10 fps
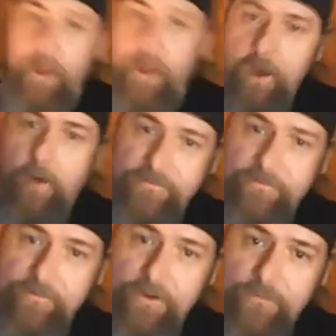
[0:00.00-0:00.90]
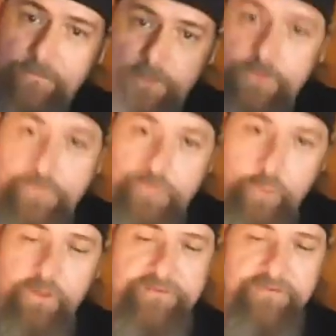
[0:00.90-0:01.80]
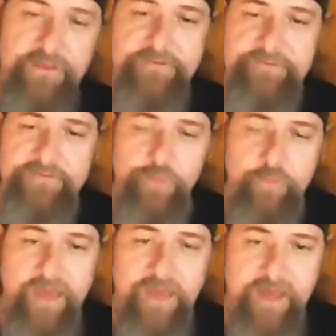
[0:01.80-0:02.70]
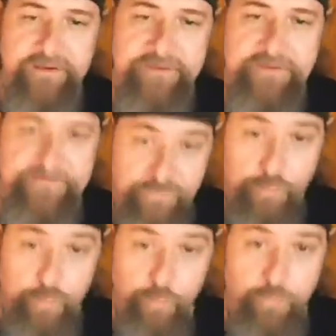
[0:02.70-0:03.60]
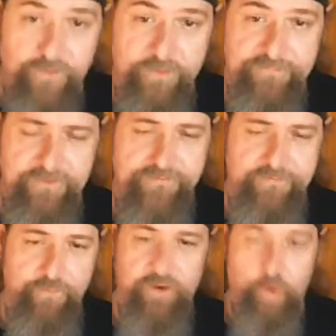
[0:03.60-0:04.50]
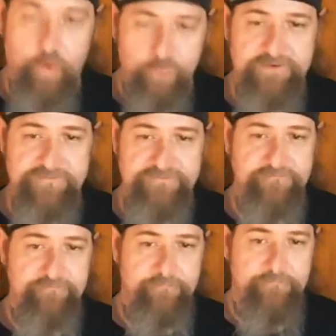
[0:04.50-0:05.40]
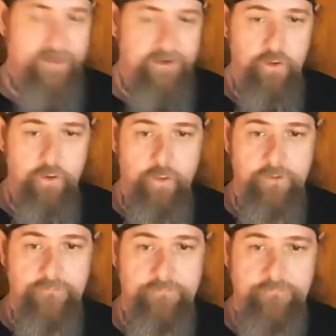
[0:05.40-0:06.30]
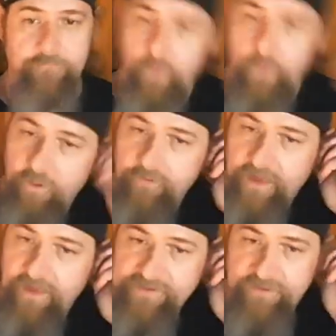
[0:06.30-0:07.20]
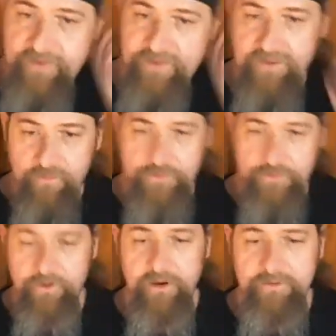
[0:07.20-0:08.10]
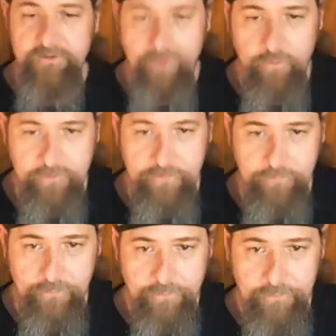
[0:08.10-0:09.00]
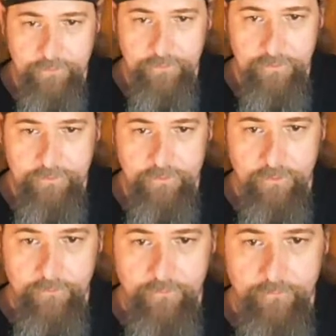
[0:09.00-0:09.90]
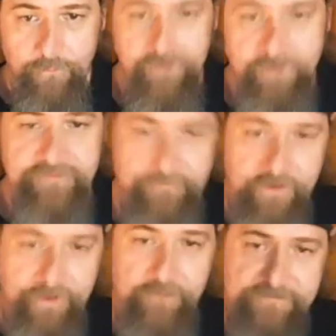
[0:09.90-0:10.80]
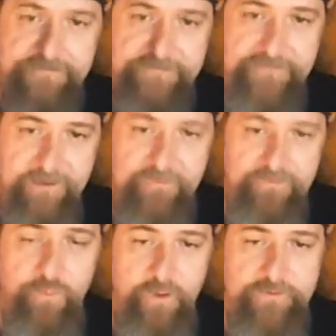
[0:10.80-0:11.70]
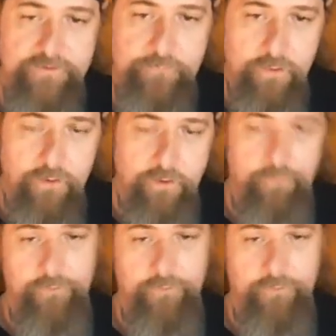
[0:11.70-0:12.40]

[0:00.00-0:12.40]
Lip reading: All as above, so it's not just Illuminati. It's truth. It's what Hermes and Plato and all them guys back then were trying to tell people. What is above is the same as what is below.